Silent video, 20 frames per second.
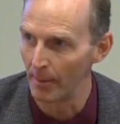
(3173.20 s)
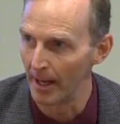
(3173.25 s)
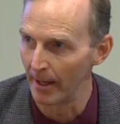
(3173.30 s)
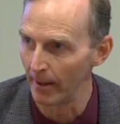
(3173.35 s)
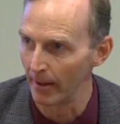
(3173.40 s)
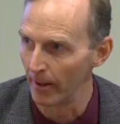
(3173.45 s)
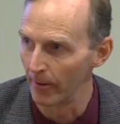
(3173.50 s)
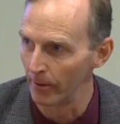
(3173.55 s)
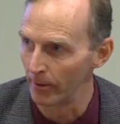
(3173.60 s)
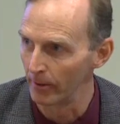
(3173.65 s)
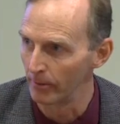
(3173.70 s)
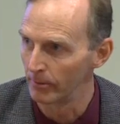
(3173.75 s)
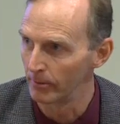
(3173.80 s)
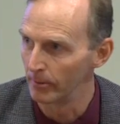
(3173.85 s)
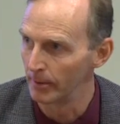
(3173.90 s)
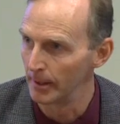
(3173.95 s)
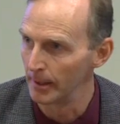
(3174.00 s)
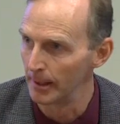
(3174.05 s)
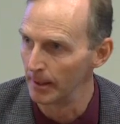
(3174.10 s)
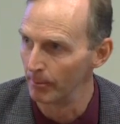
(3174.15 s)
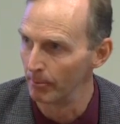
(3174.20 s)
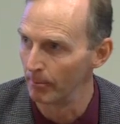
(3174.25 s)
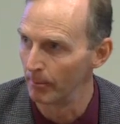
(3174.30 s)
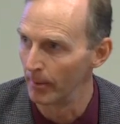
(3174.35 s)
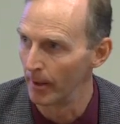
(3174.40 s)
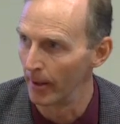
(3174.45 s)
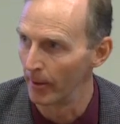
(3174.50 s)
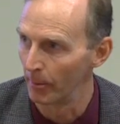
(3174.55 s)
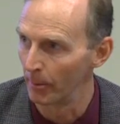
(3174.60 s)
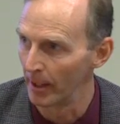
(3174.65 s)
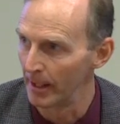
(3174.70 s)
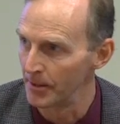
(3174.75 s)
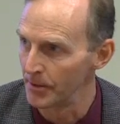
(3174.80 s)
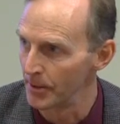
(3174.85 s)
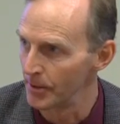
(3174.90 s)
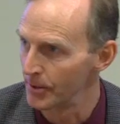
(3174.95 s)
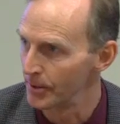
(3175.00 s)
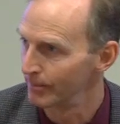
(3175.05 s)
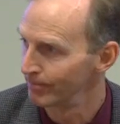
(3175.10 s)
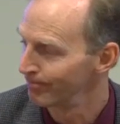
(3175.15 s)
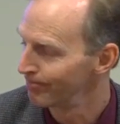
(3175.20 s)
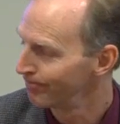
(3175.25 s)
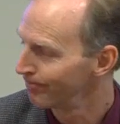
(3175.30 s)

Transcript: about in other other places.